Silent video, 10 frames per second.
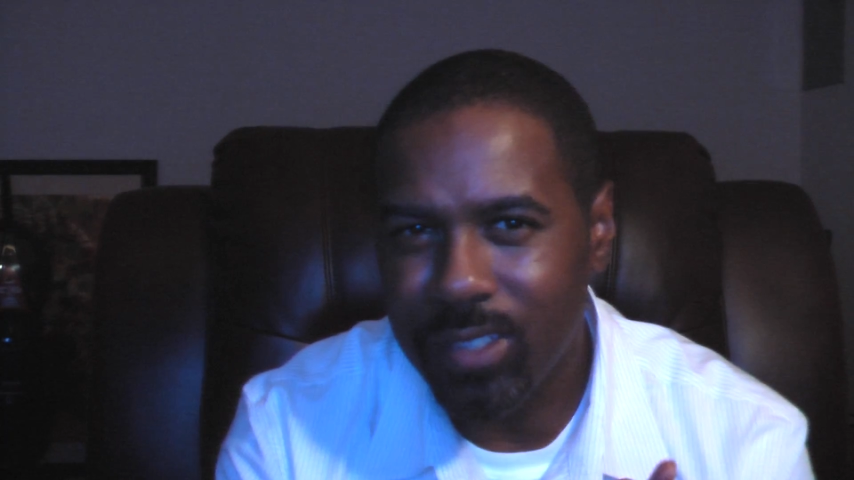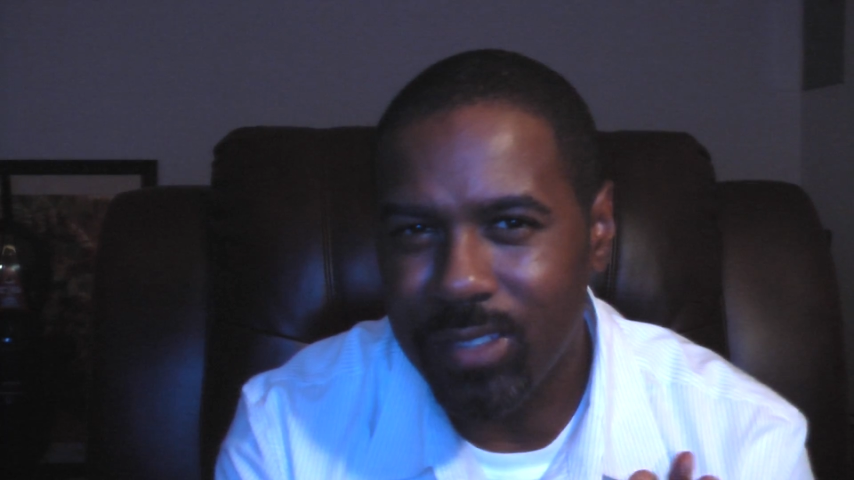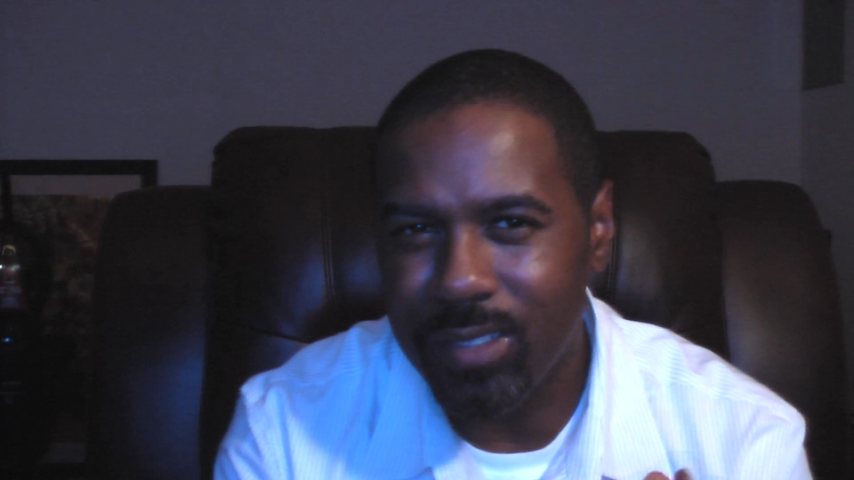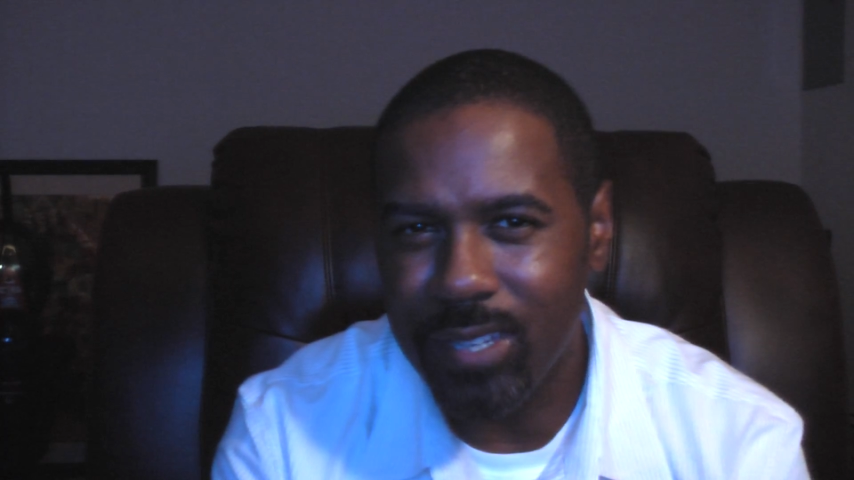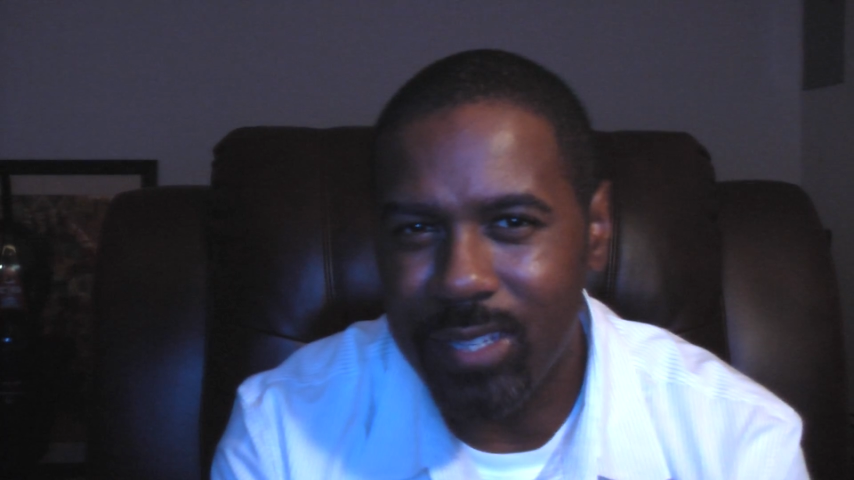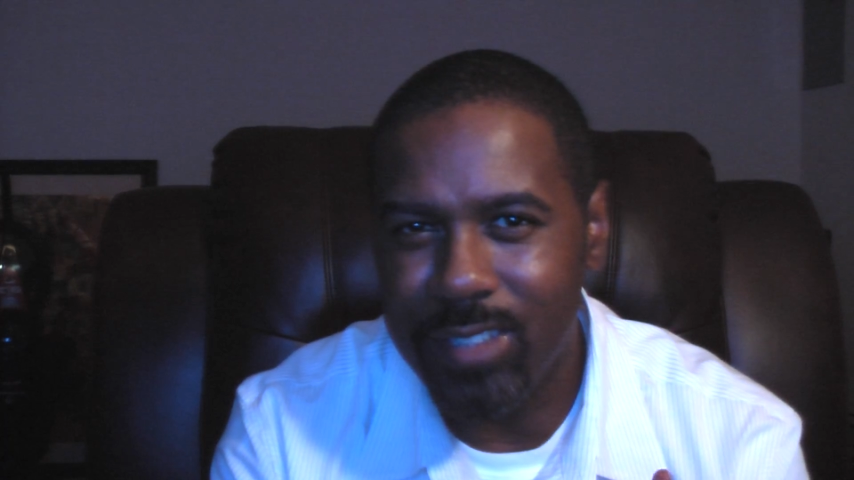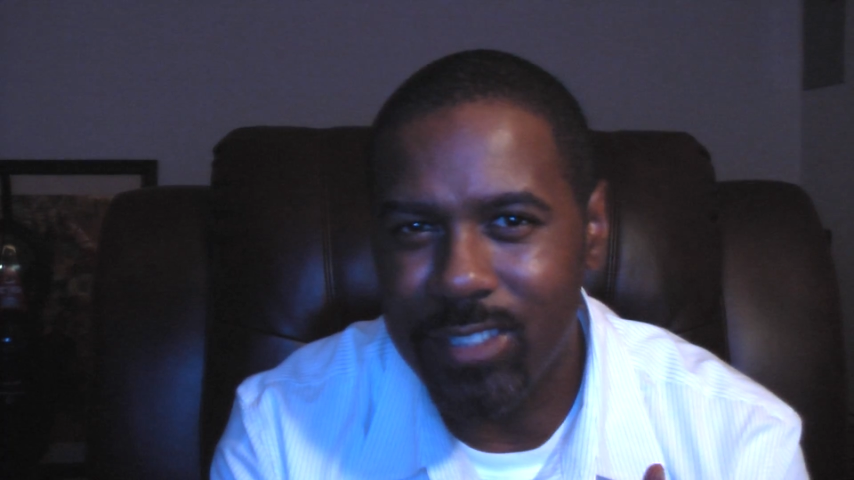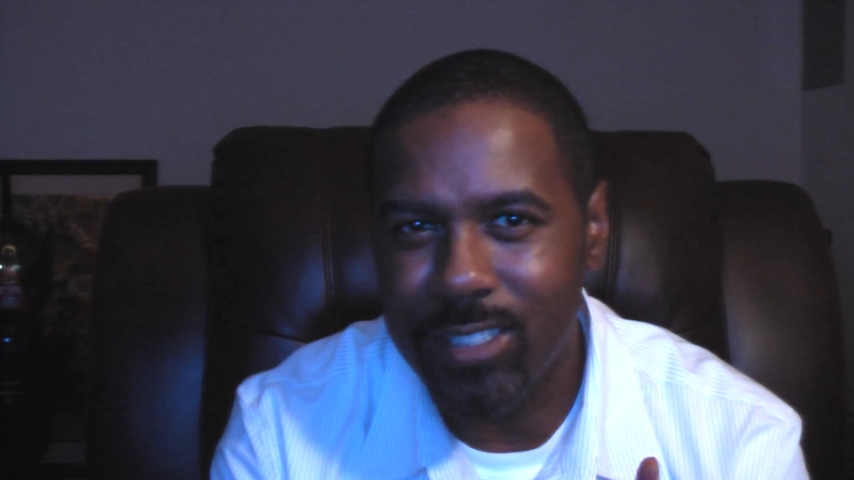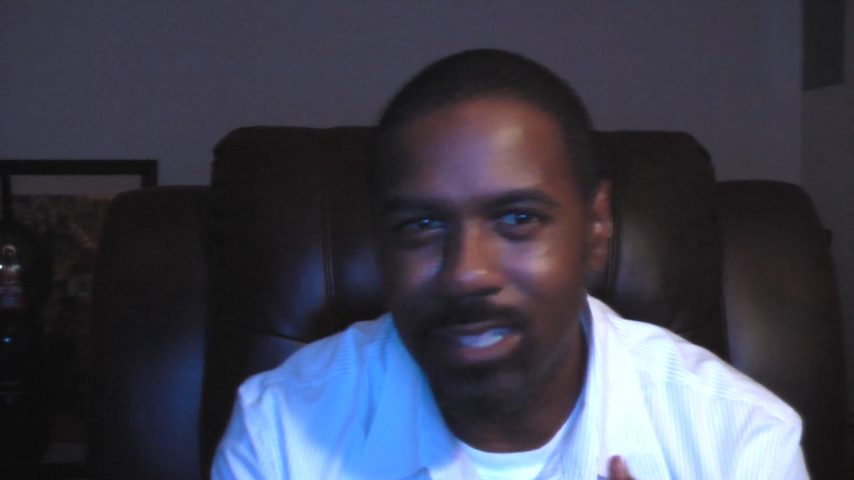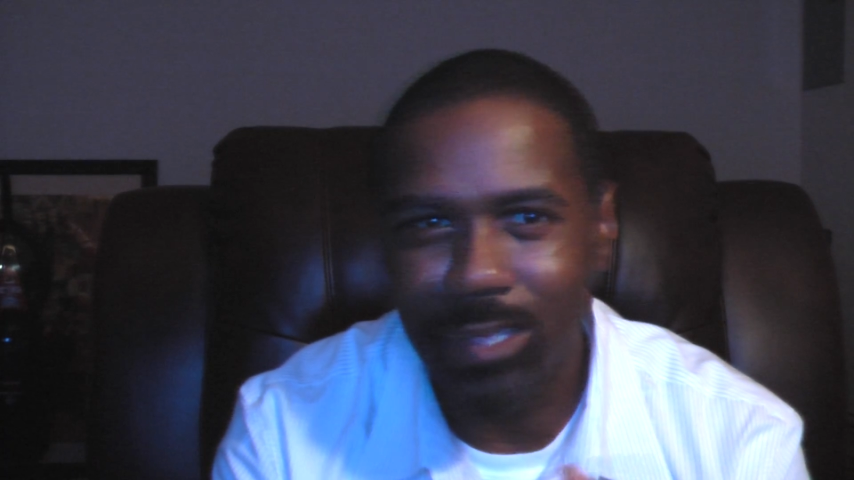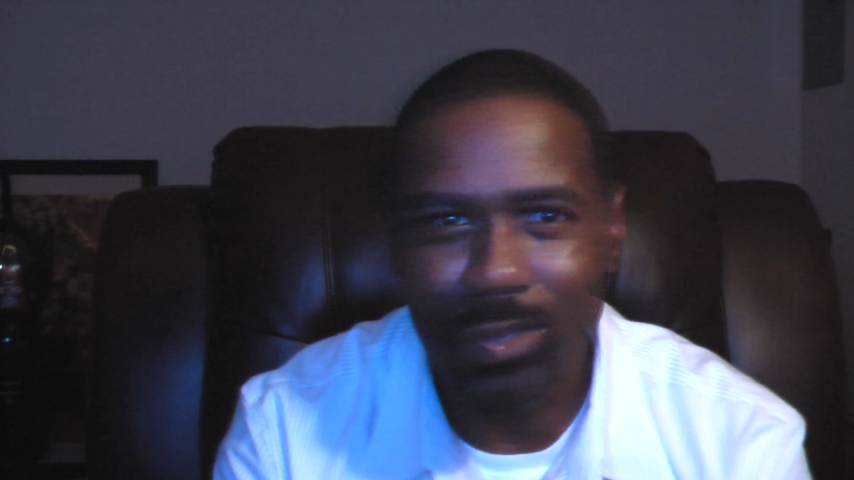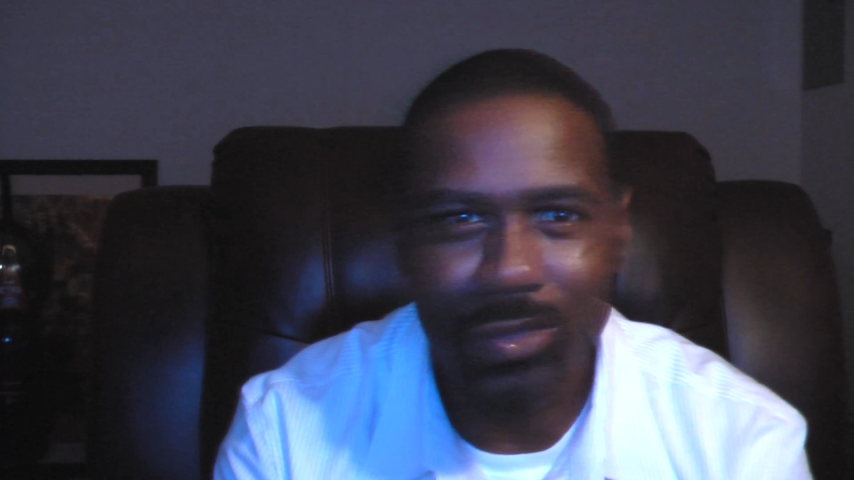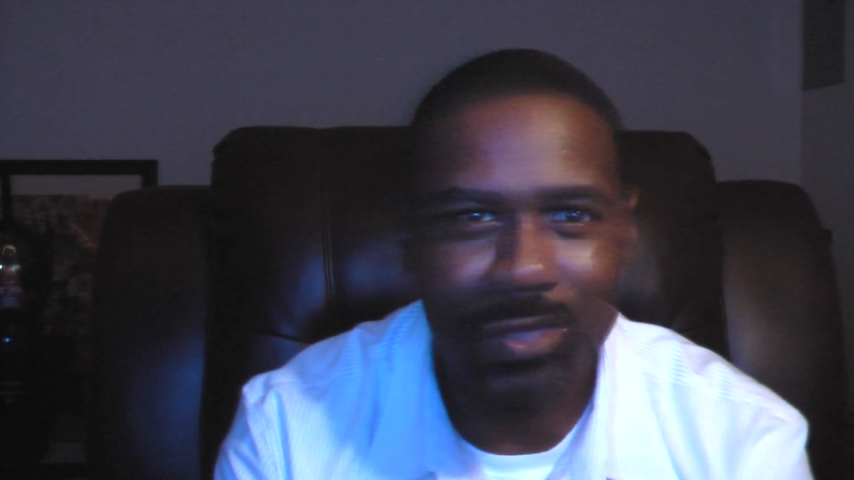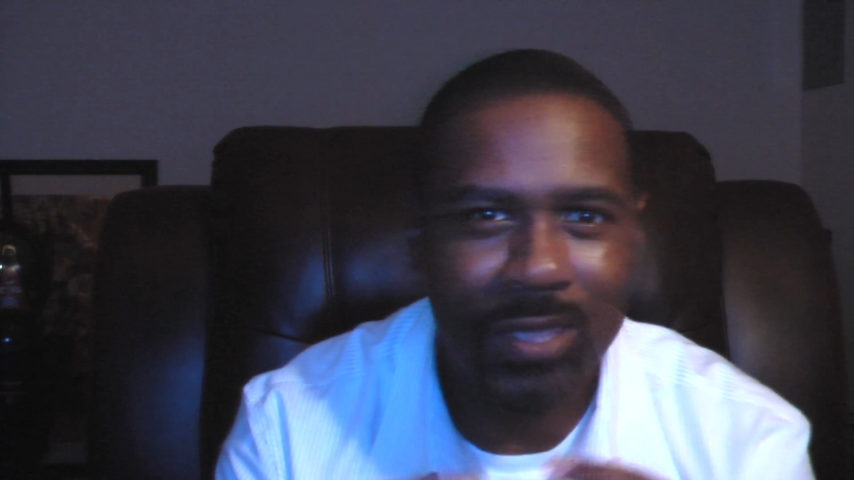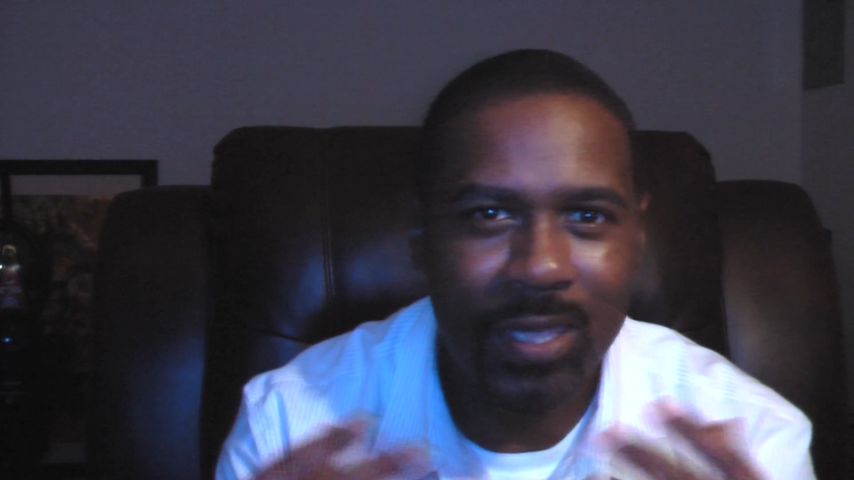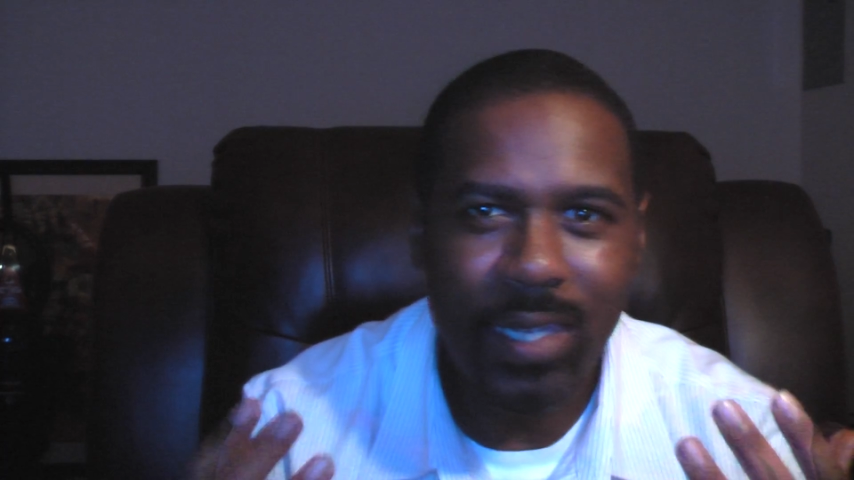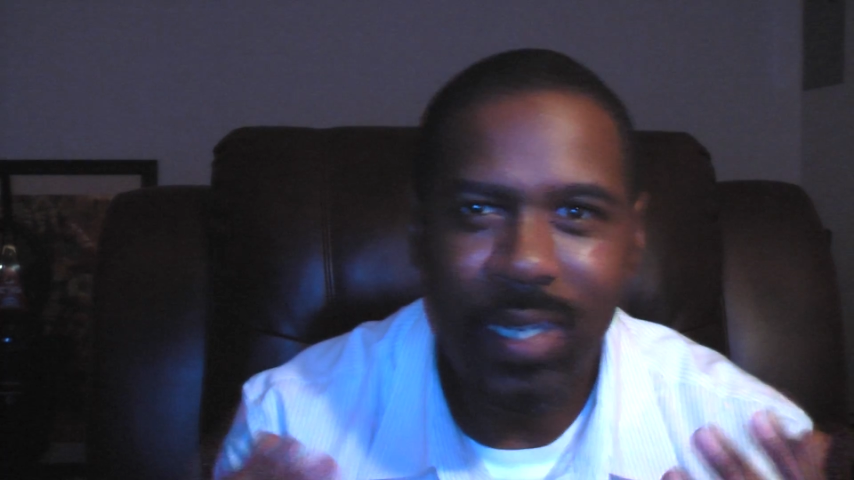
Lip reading: and sales